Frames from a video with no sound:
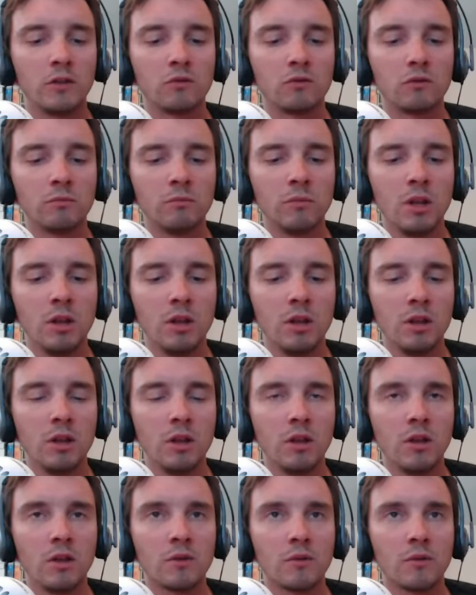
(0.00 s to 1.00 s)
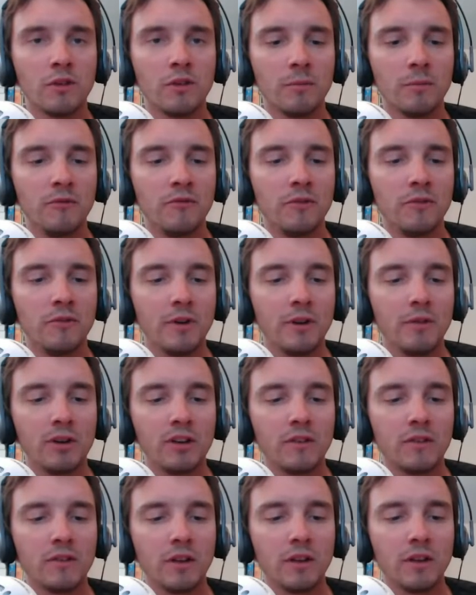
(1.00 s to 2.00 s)
true. So that'd be fun. We could
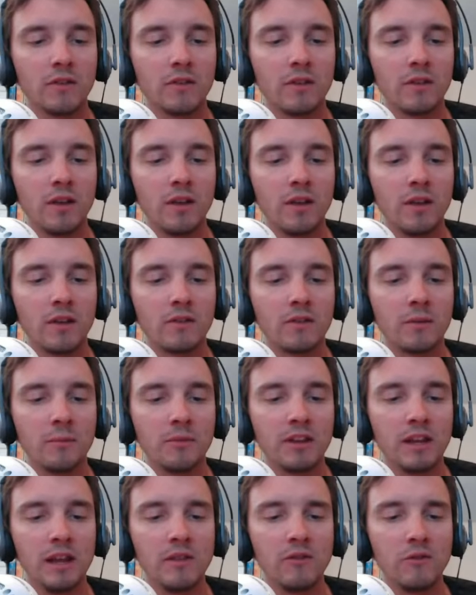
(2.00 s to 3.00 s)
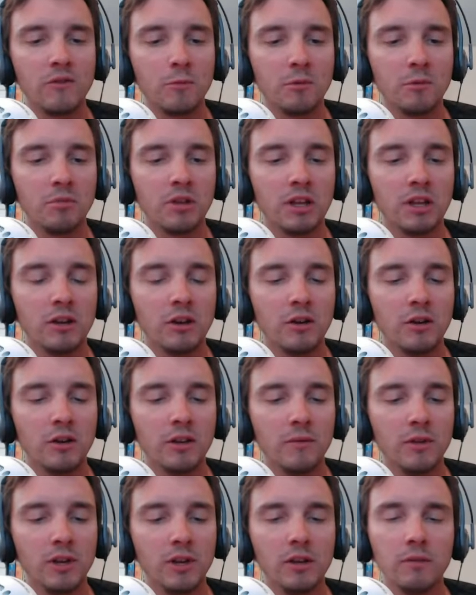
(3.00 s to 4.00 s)
discuss some of the games we've been playing on
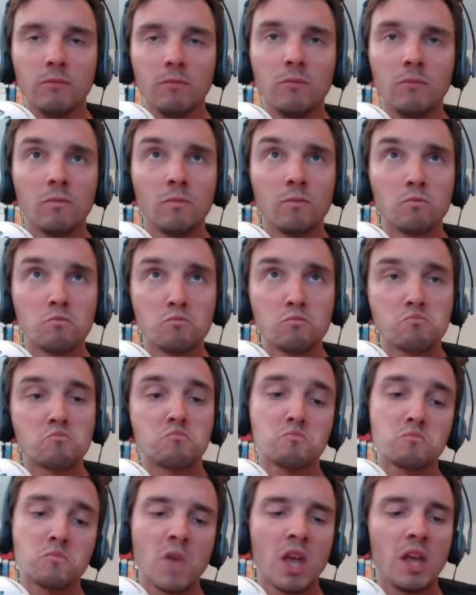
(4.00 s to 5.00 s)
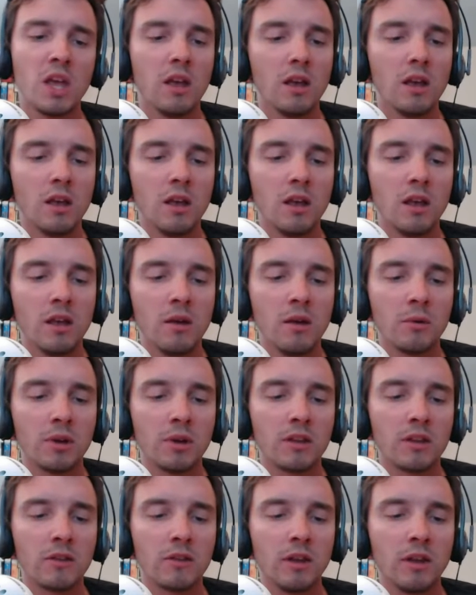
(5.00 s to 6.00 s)
the Vita. We
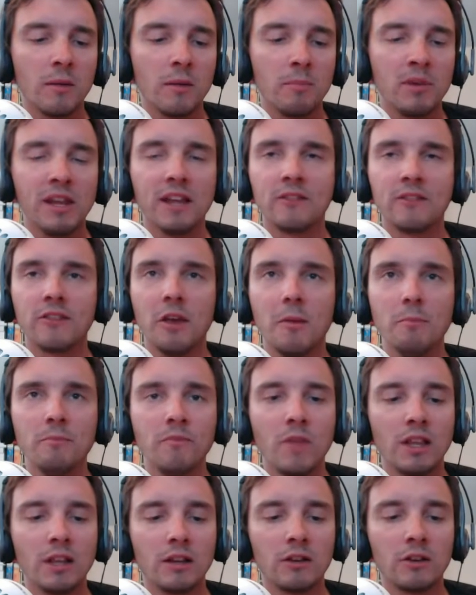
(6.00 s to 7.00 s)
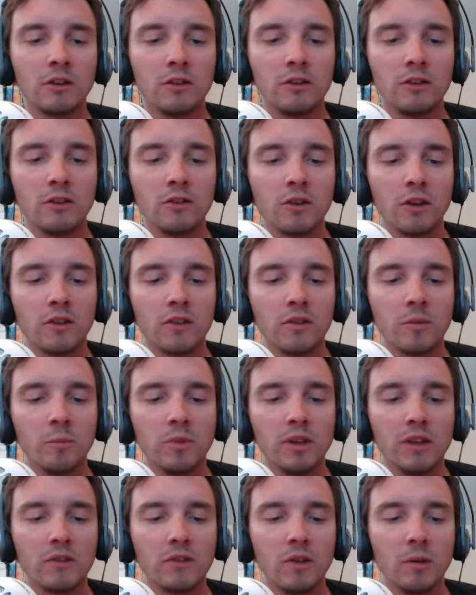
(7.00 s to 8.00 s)
got PSN. I'd like to discuss some
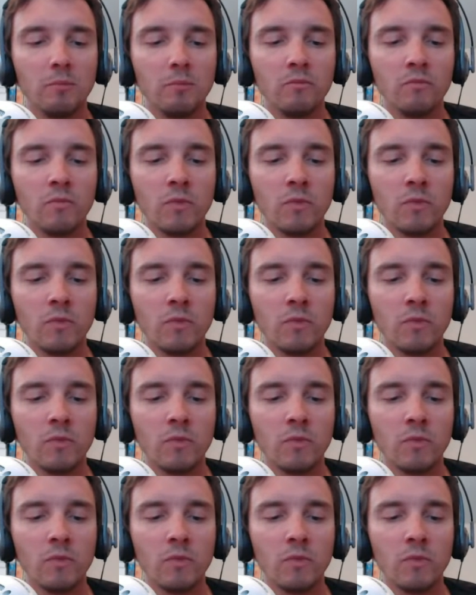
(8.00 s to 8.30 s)
PSN.